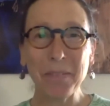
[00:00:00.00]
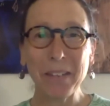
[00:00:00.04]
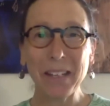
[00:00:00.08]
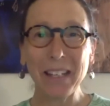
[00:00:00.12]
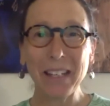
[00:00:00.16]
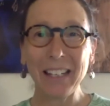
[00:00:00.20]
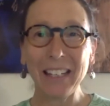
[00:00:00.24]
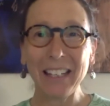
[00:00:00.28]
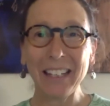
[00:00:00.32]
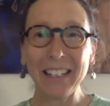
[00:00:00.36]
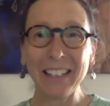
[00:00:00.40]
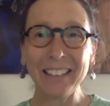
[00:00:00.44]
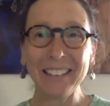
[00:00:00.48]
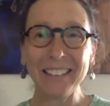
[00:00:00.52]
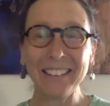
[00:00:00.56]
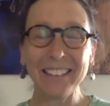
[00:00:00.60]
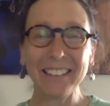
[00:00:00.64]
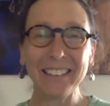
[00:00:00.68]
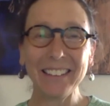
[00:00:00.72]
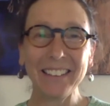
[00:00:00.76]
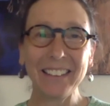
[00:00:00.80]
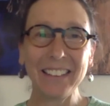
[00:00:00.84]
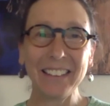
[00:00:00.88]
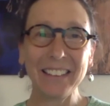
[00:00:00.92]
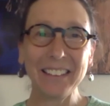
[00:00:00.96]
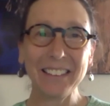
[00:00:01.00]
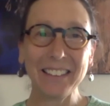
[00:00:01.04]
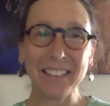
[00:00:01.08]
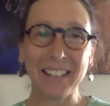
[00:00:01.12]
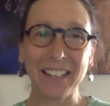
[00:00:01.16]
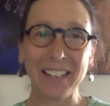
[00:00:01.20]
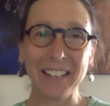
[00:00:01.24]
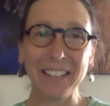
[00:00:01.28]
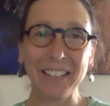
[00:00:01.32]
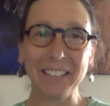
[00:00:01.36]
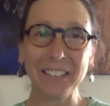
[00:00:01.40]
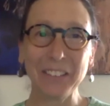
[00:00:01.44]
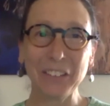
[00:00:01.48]
in
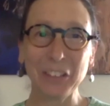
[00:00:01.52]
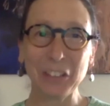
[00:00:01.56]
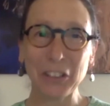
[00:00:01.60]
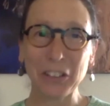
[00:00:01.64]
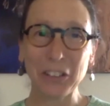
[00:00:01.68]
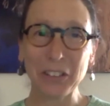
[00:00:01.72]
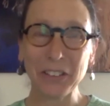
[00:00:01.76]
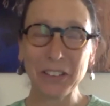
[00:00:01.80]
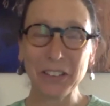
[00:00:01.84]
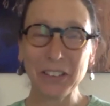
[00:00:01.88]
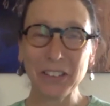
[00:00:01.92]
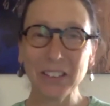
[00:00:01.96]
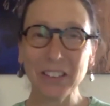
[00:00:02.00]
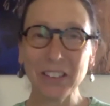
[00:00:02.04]
tidal zones.